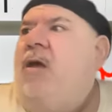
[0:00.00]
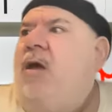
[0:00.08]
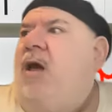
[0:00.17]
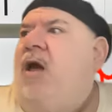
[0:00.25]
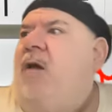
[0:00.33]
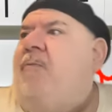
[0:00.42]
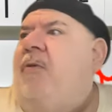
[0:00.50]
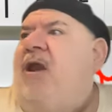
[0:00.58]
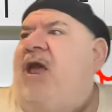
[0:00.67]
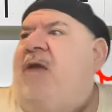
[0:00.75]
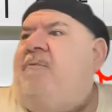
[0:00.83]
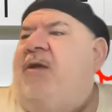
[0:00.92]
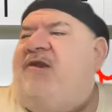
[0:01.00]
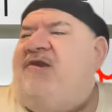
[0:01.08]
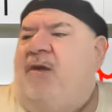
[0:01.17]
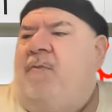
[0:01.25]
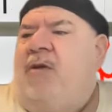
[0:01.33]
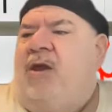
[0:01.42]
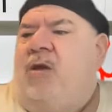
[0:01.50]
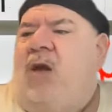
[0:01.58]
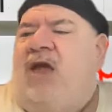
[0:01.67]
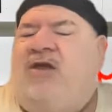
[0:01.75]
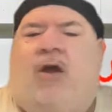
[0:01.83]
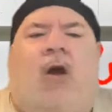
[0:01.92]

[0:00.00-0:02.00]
but had been somebody who had